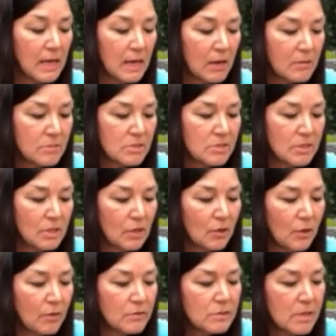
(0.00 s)
now I'm just going to
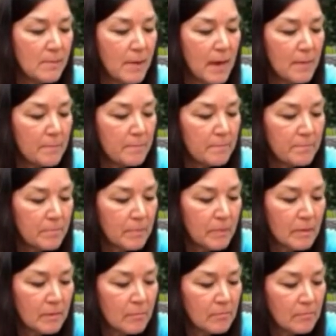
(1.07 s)
close them up,
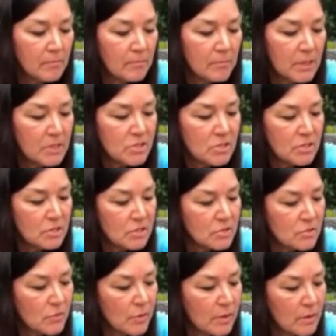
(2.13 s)
pinching the
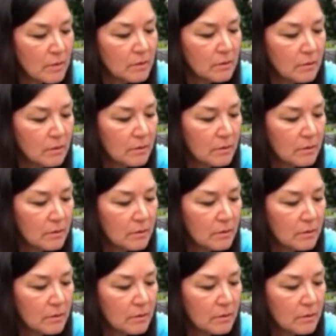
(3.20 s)
soil